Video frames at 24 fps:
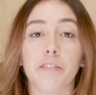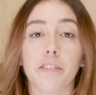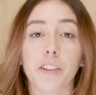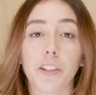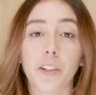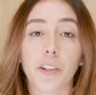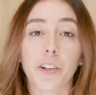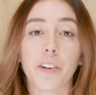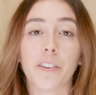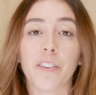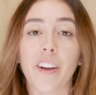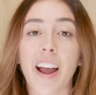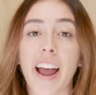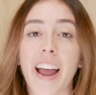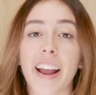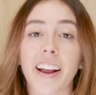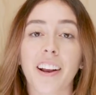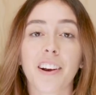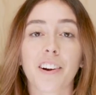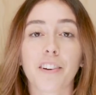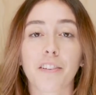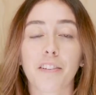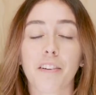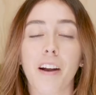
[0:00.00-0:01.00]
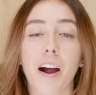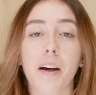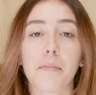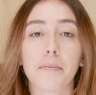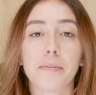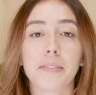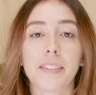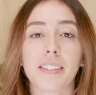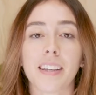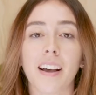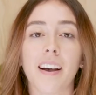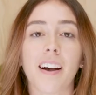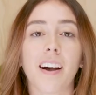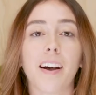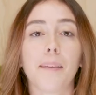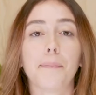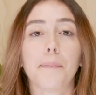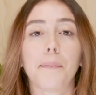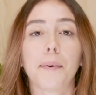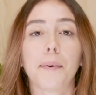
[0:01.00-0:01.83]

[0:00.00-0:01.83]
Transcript: floret crop top